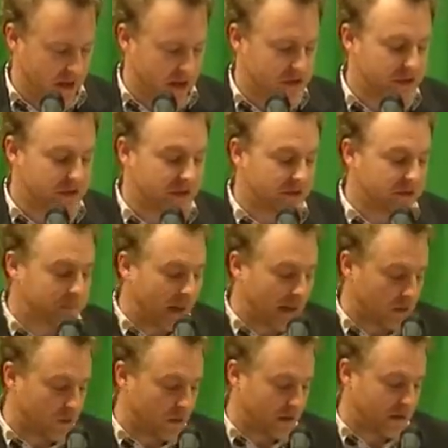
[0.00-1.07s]
She thinks
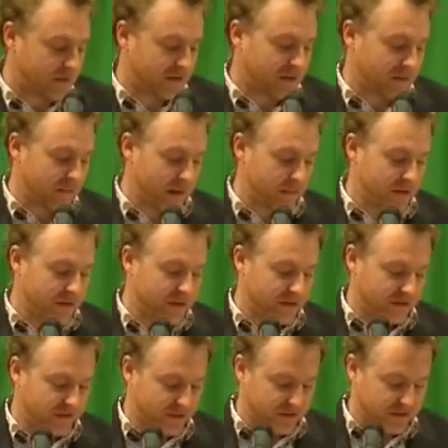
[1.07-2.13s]
back words and
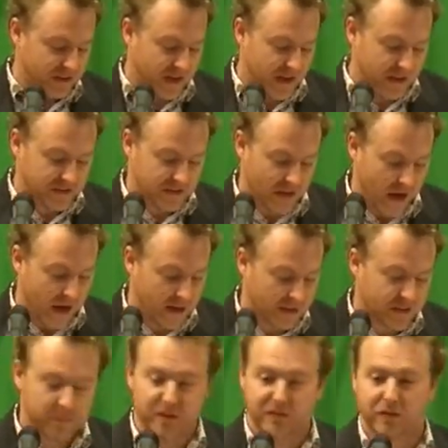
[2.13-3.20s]
memories of his last
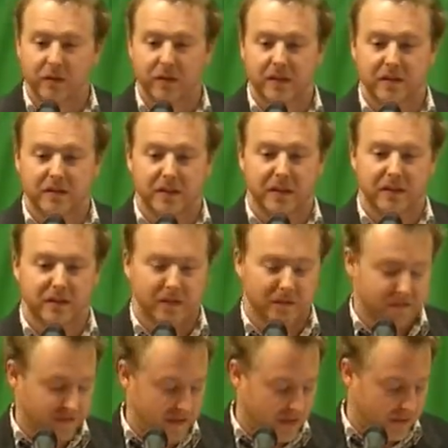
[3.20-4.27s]
hug before he turned
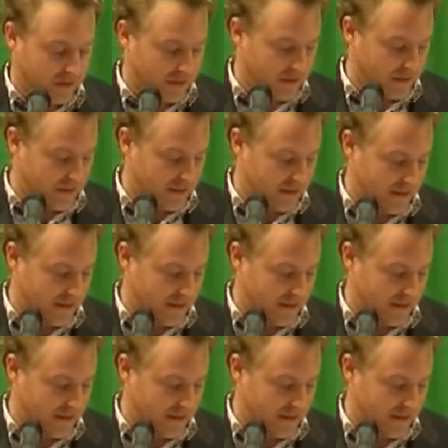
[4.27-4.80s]
and fell.